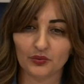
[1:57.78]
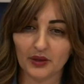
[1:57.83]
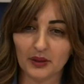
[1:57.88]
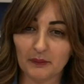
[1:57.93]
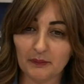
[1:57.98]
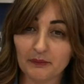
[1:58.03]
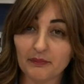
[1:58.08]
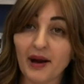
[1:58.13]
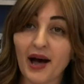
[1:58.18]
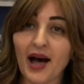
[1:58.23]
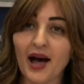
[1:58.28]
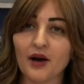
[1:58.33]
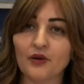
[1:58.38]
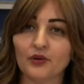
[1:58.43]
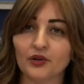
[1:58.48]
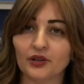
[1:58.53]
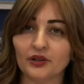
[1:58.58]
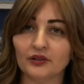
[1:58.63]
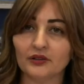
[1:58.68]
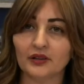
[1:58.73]

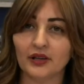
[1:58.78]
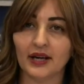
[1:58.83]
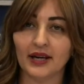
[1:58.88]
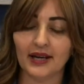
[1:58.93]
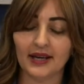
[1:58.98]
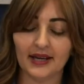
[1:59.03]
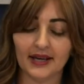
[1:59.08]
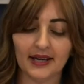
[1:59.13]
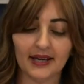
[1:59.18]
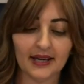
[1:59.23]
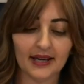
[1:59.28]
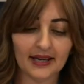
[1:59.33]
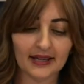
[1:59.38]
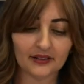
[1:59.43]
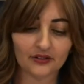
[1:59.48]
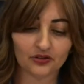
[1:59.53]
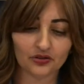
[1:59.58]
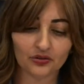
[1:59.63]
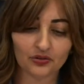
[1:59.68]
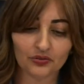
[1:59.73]
empower
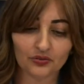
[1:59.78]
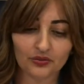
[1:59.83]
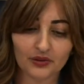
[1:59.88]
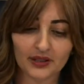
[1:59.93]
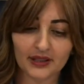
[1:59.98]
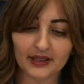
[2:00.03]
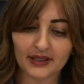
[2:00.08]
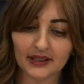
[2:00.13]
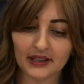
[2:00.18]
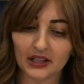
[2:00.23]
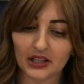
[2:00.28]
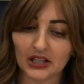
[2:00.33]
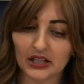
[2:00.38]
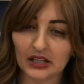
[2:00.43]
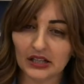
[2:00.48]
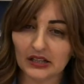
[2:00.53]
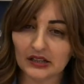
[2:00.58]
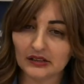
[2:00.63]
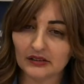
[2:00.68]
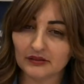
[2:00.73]
and to really
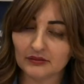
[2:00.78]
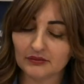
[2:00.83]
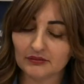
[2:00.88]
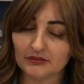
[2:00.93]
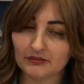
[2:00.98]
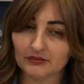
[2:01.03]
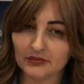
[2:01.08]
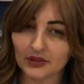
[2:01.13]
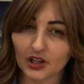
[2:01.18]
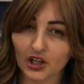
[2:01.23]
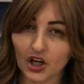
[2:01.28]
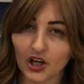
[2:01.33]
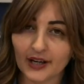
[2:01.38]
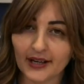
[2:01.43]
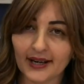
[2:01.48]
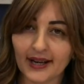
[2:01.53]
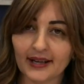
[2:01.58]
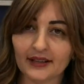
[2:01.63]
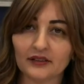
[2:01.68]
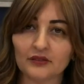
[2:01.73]

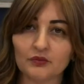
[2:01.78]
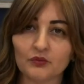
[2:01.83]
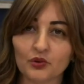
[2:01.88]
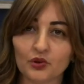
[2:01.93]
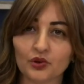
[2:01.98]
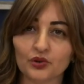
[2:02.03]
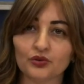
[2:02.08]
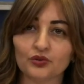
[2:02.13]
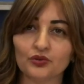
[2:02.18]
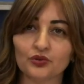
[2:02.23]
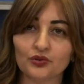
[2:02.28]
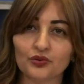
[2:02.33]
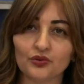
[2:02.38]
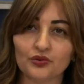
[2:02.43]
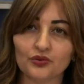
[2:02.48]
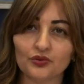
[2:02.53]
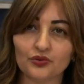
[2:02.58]
connect more to